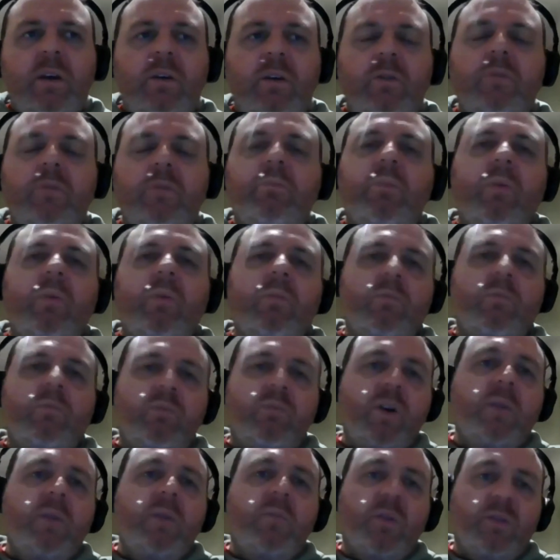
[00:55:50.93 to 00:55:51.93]
It was
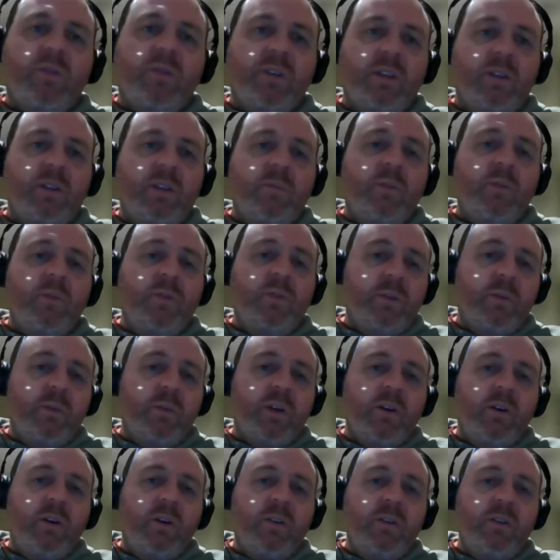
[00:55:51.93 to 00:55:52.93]
pretty predictable, to
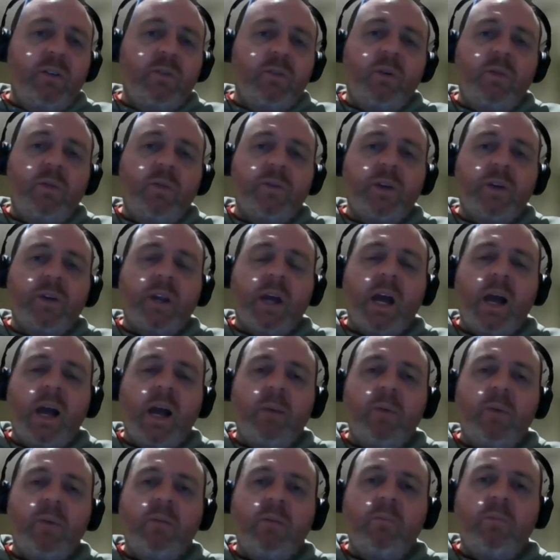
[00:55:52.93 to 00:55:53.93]
be honest, what was going to
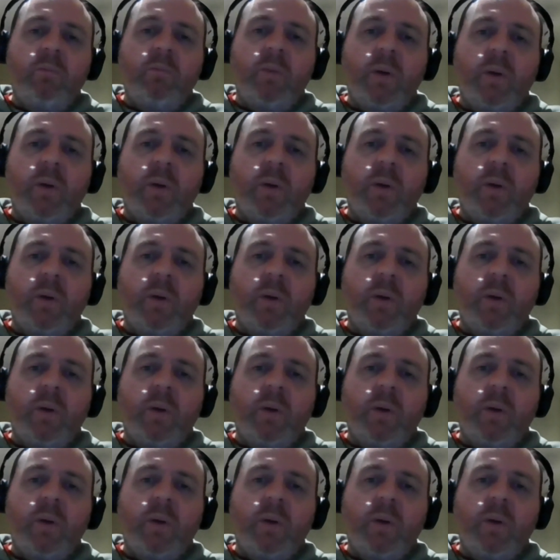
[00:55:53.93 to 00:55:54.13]
happen.